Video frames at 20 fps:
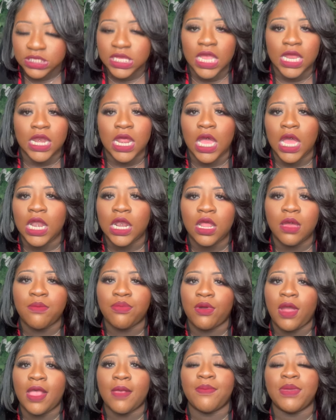getting her little
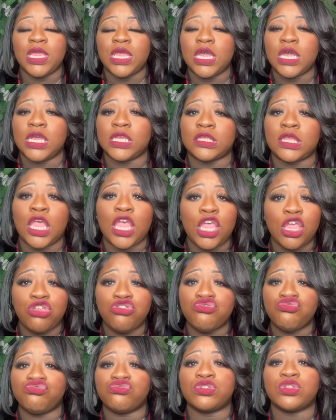break because he
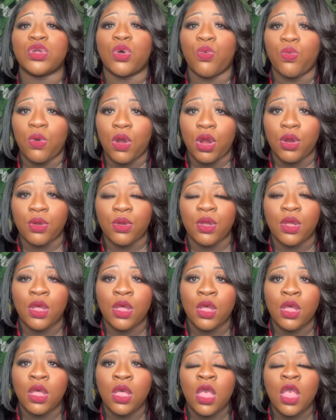used to work
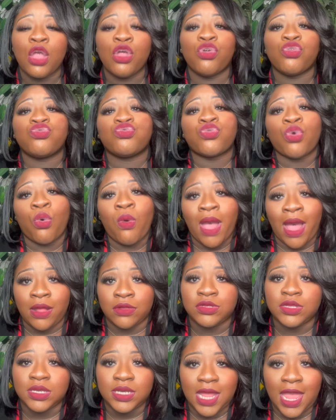
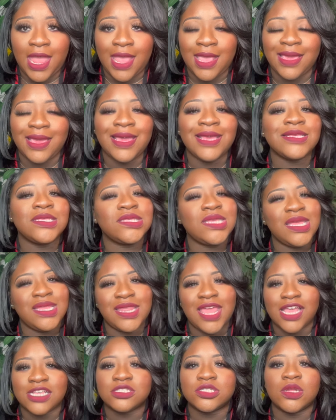throughout the day. And see,
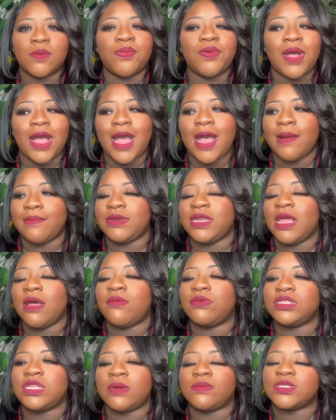that's the problem.
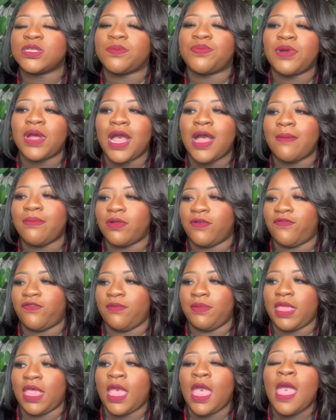That was a problem for
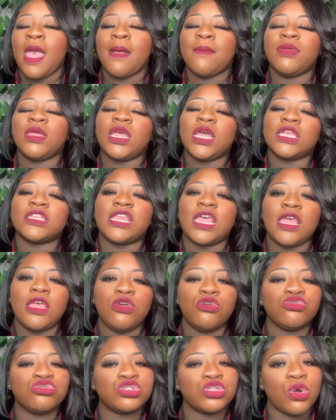me, because he
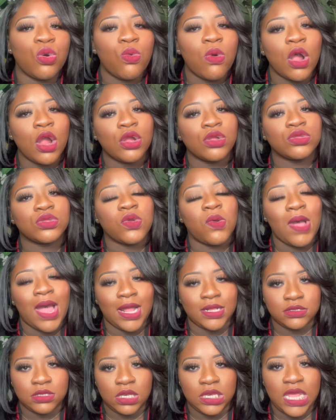used to work
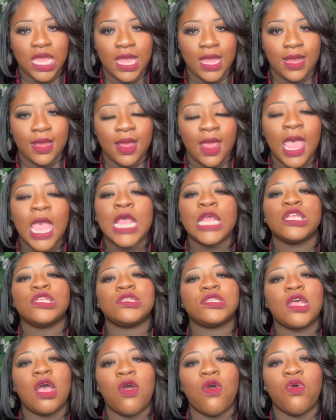throughout the day.
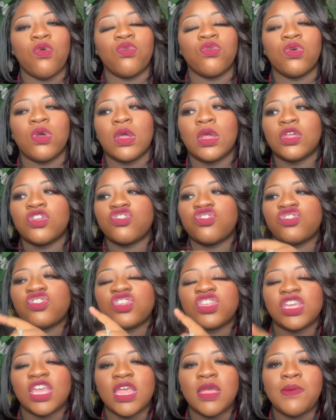So
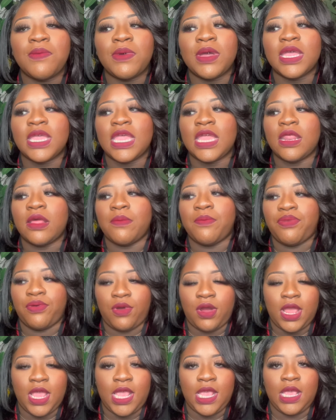she would get a
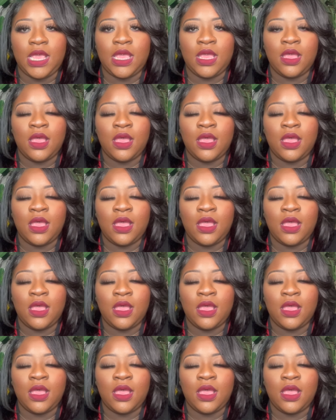break